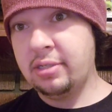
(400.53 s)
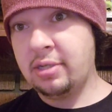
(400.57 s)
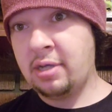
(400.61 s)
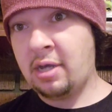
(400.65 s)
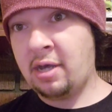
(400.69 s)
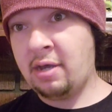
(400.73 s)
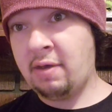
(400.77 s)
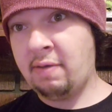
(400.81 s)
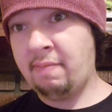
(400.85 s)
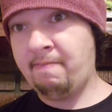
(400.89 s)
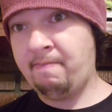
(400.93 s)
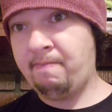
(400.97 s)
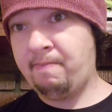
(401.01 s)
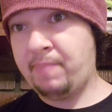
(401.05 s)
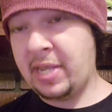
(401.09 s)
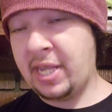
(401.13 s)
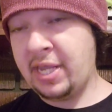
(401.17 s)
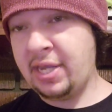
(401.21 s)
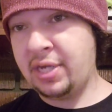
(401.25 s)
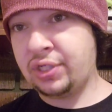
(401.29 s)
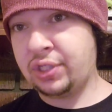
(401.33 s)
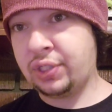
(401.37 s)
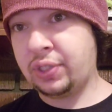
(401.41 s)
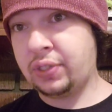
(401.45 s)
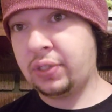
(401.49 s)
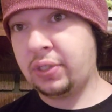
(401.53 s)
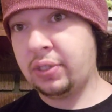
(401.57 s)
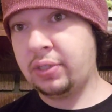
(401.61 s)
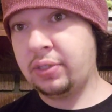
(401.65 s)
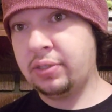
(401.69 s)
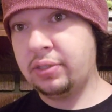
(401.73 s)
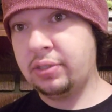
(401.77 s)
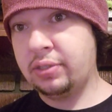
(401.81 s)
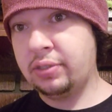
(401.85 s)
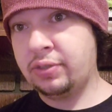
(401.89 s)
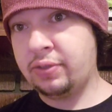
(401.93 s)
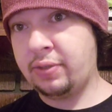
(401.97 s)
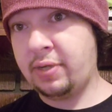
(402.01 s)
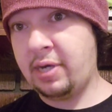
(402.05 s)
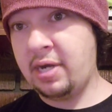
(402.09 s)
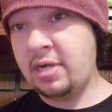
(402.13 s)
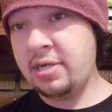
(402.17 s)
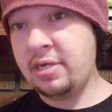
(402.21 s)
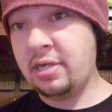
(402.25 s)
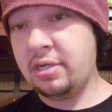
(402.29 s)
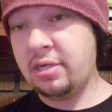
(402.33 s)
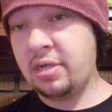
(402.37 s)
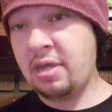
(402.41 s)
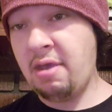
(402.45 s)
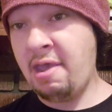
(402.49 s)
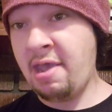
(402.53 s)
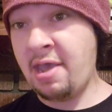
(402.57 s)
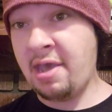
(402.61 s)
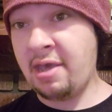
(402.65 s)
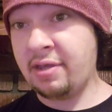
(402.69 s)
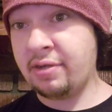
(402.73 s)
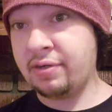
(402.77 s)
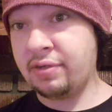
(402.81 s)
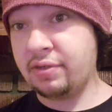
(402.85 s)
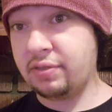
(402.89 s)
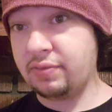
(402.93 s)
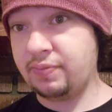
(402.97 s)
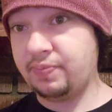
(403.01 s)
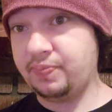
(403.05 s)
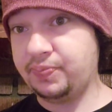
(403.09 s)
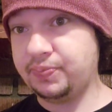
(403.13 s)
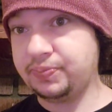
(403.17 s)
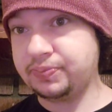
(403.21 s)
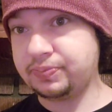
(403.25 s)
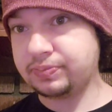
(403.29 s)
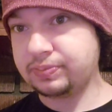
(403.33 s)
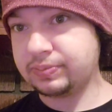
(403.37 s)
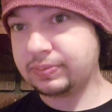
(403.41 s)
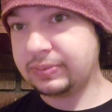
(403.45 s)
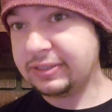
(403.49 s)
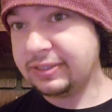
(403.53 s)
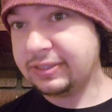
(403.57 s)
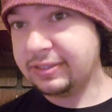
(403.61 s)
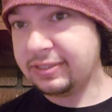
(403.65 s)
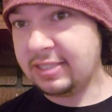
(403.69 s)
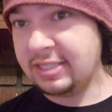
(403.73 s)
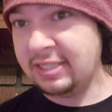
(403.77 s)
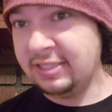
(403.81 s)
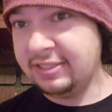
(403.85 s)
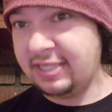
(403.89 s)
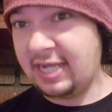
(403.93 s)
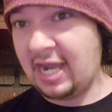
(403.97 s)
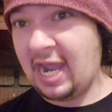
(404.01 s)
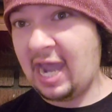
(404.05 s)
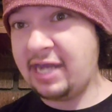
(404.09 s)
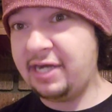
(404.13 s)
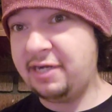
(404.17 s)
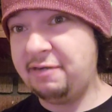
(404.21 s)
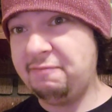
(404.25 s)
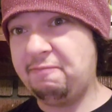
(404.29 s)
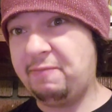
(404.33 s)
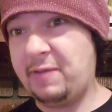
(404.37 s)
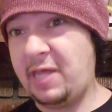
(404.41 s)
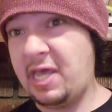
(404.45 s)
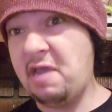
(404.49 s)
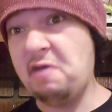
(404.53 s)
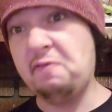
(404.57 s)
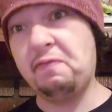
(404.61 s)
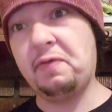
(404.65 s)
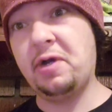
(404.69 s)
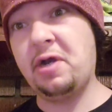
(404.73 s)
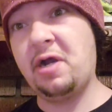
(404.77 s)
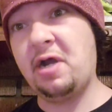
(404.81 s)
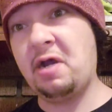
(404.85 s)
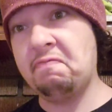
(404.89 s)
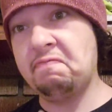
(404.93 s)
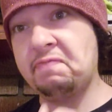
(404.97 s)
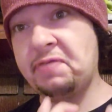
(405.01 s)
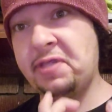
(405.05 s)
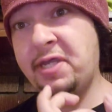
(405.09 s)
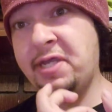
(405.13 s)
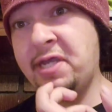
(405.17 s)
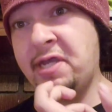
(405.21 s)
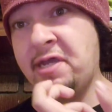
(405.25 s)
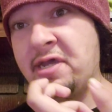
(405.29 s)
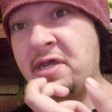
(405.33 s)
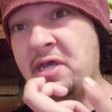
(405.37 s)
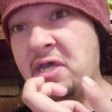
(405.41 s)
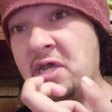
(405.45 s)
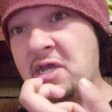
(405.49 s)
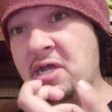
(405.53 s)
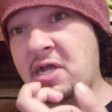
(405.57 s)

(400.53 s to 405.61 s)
um, peach drink and the added flavor of the